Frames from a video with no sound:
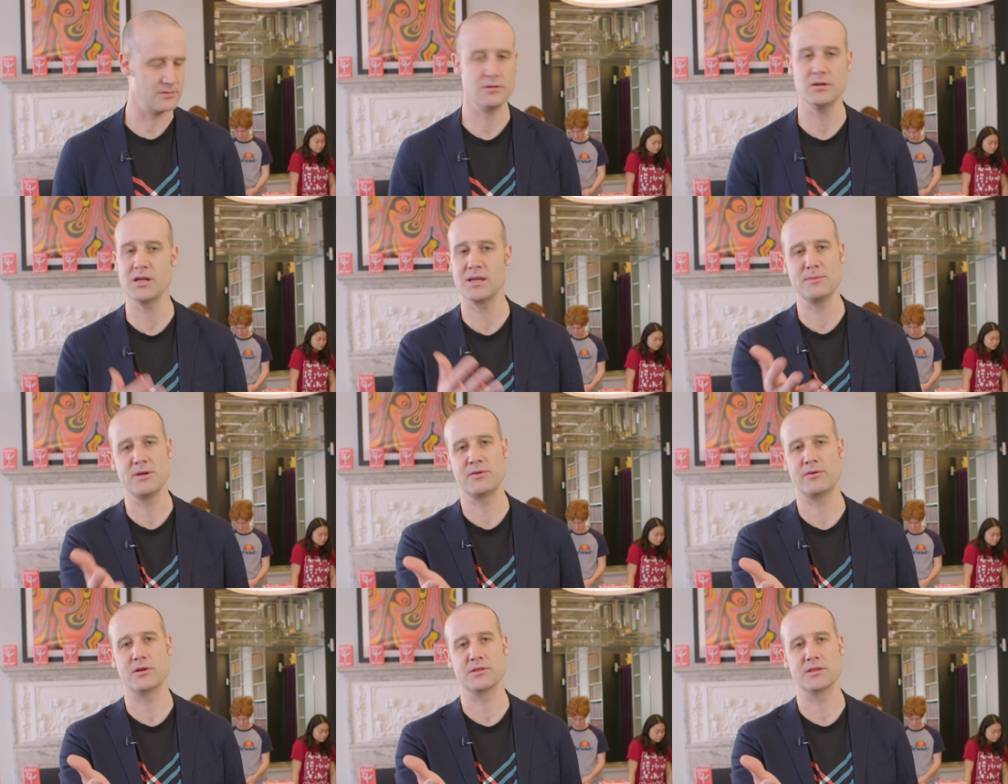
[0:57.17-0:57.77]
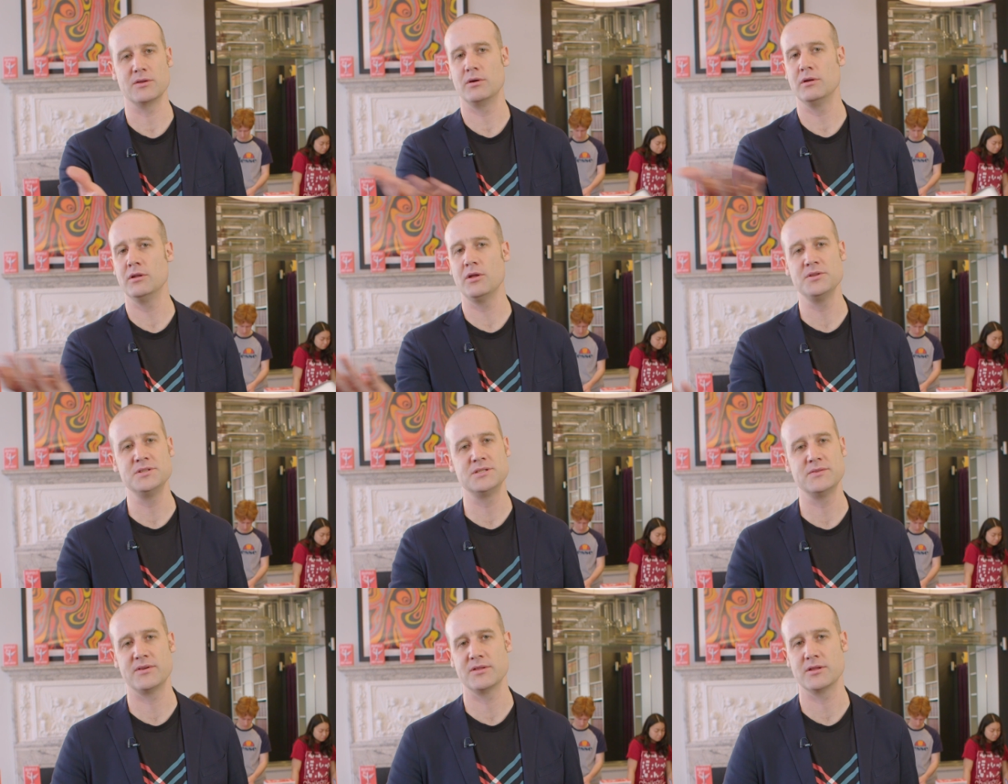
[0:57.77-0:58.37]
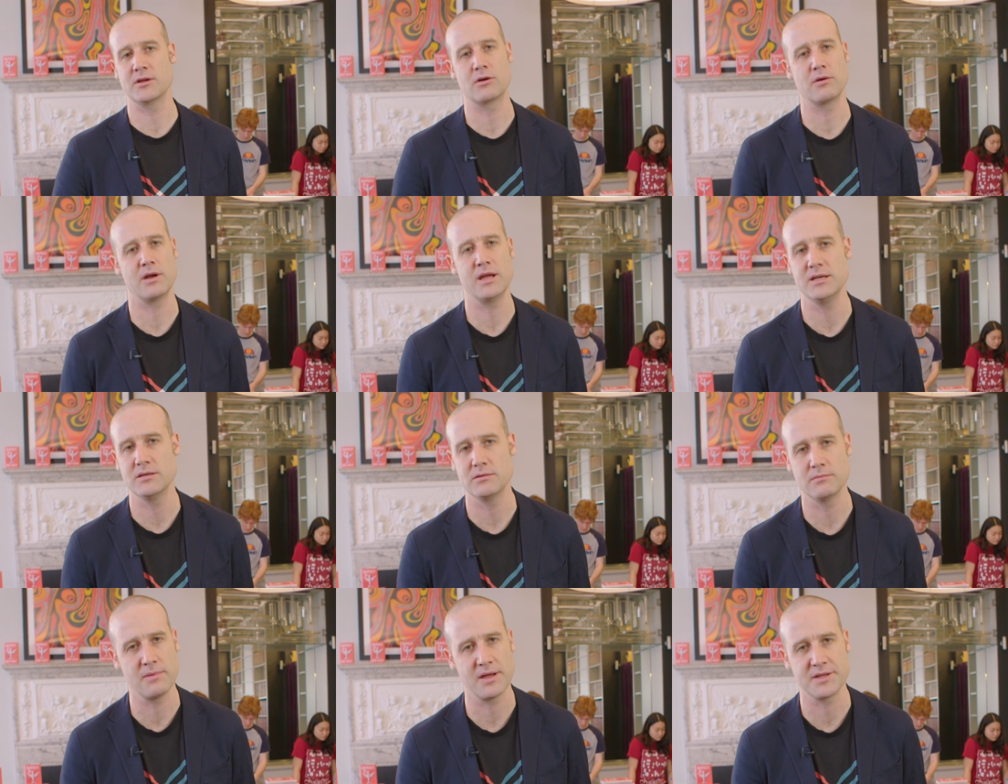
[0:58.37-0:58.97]
And don't get me wrong, there are loads of other
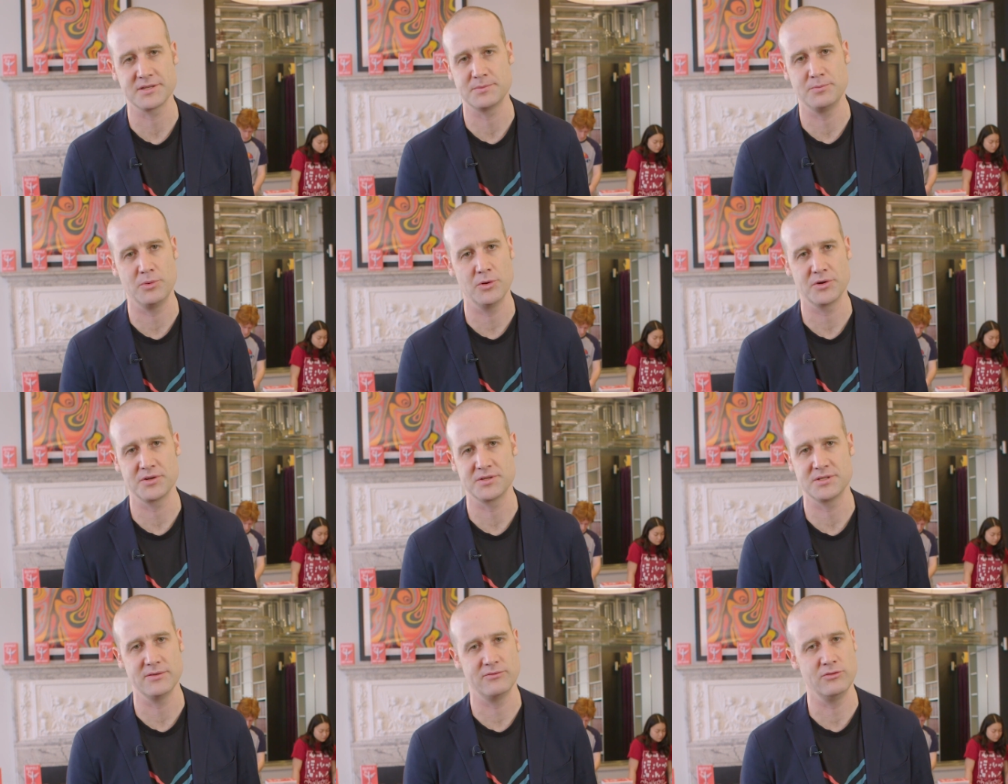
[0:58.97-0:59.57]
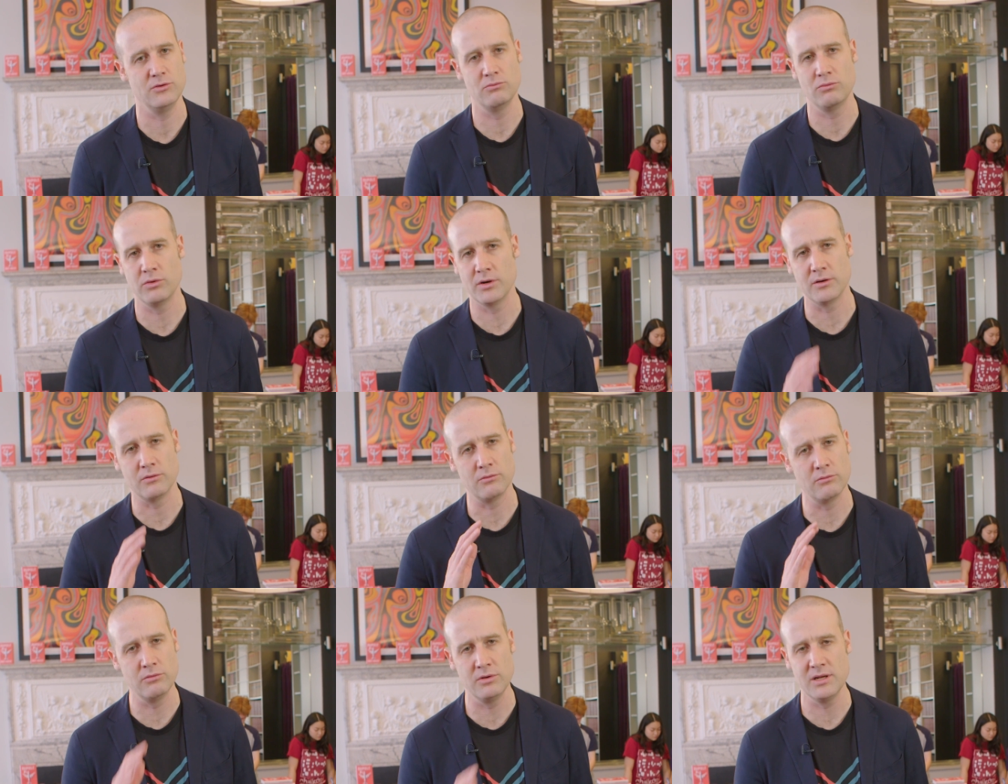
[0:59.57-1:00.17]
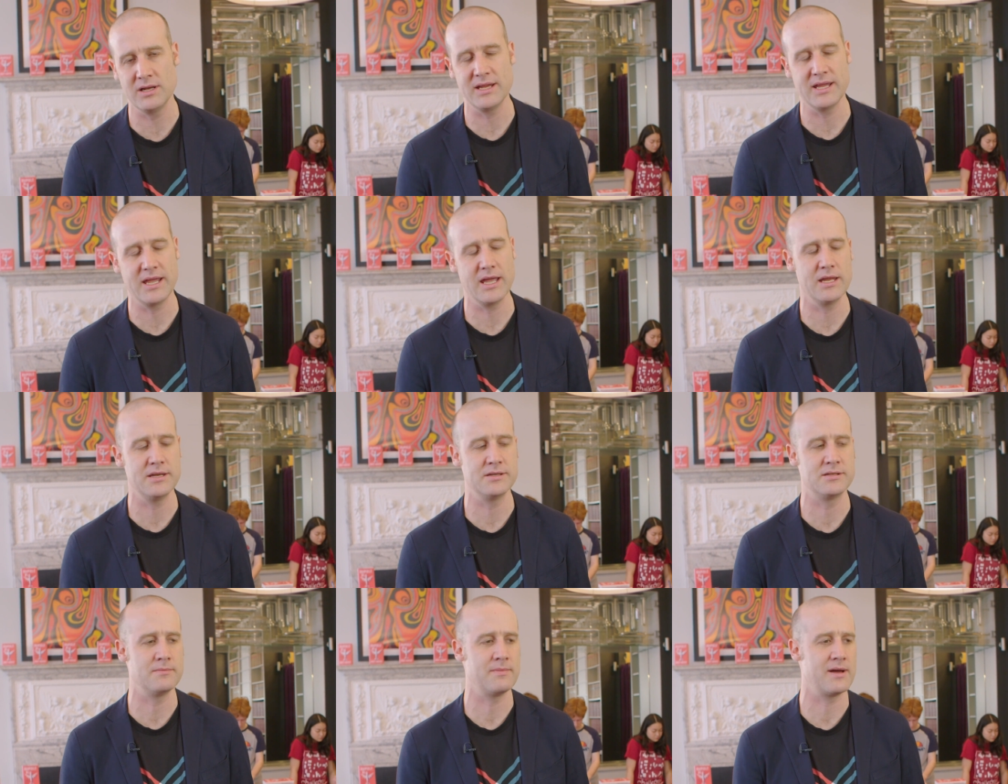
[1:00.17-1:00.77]
great maths books. If you want to really
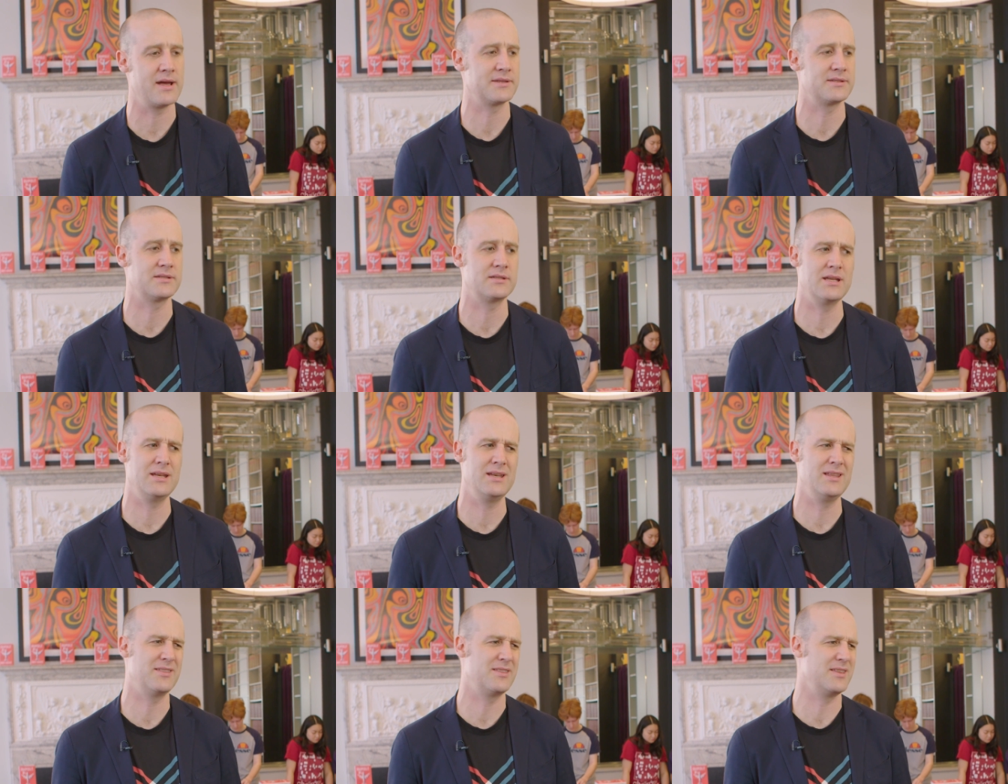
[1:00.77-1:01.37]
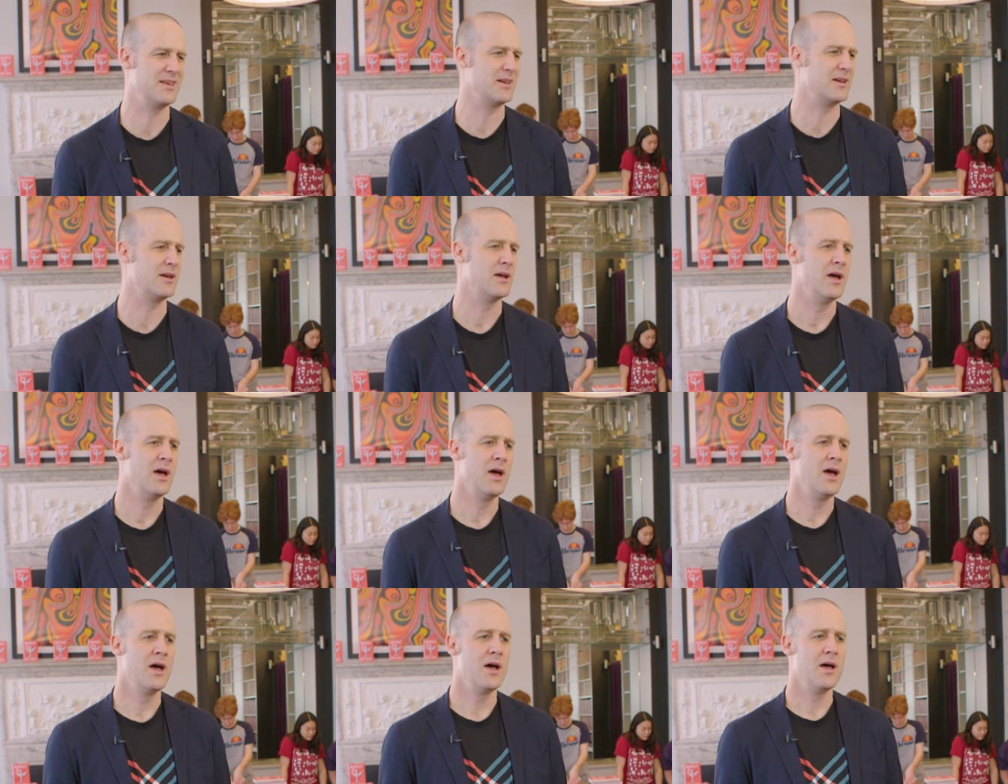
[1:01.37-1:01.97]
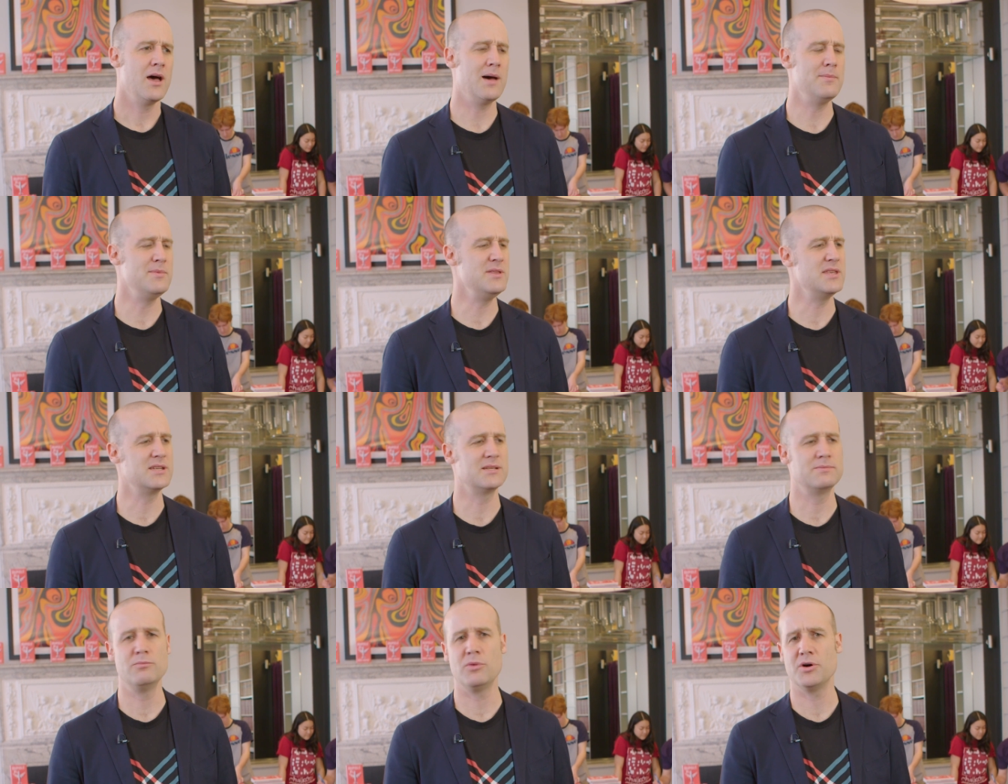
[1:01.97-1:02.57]
get into maths, anything, I mean,
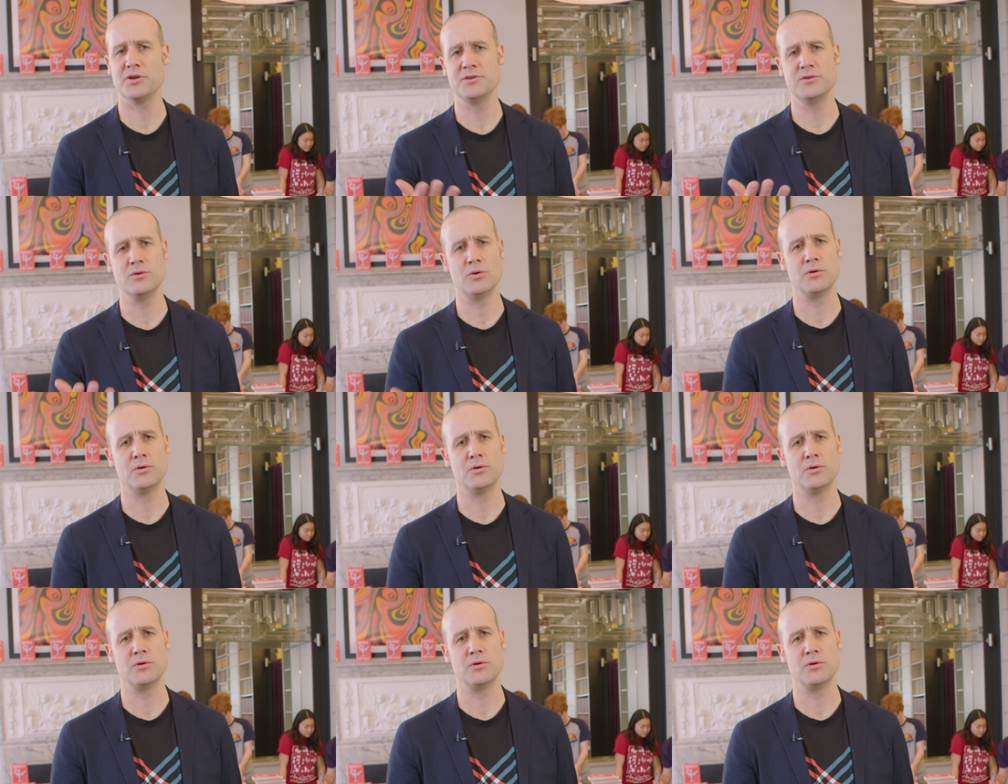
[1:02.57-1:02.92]
there's modern